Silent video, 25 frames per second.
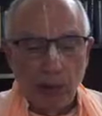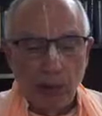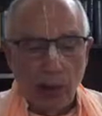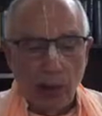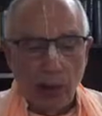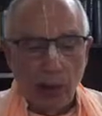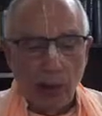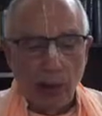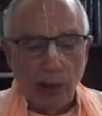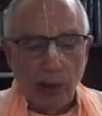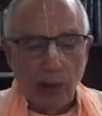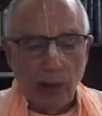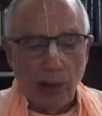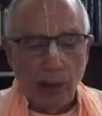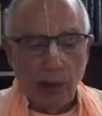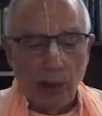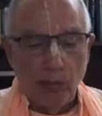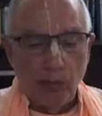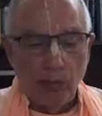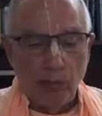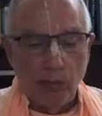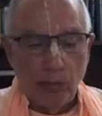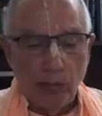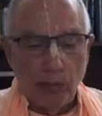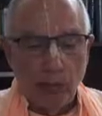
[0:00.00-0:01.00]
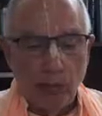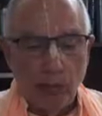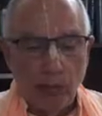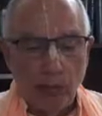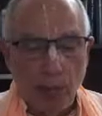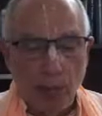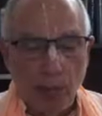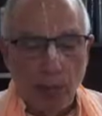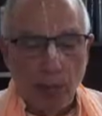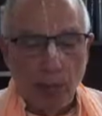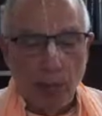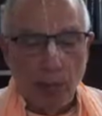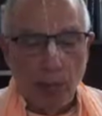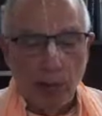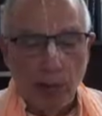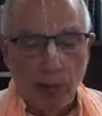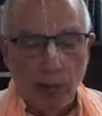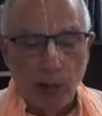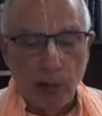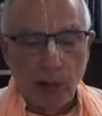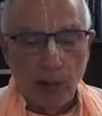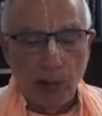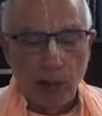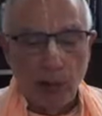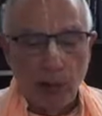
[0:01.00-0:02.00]
as beautifully as possible
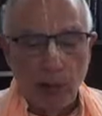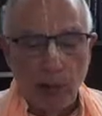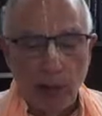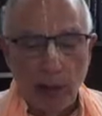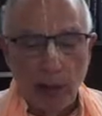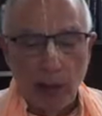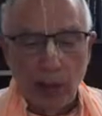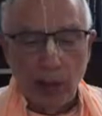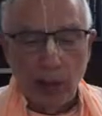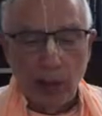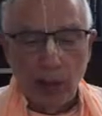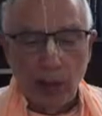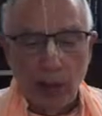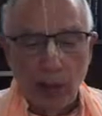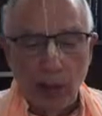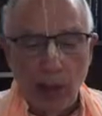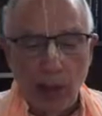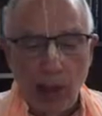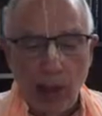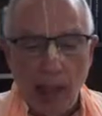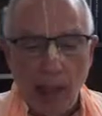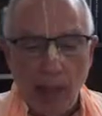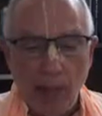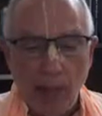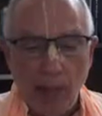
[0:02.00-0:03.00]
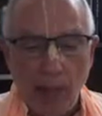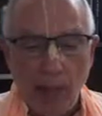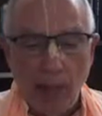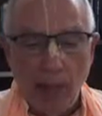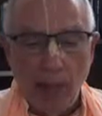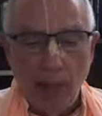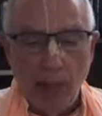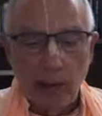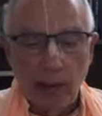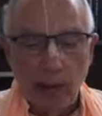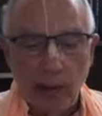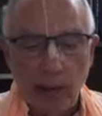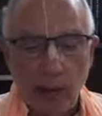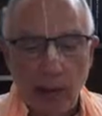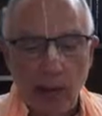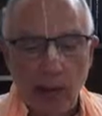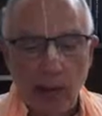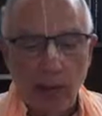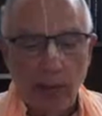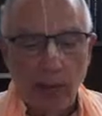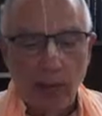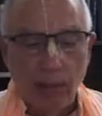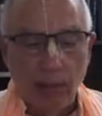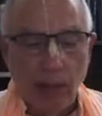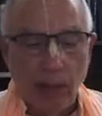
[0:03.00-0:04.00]
just to make Krishna happy by seeing
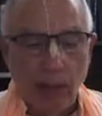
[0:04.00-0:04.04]
them.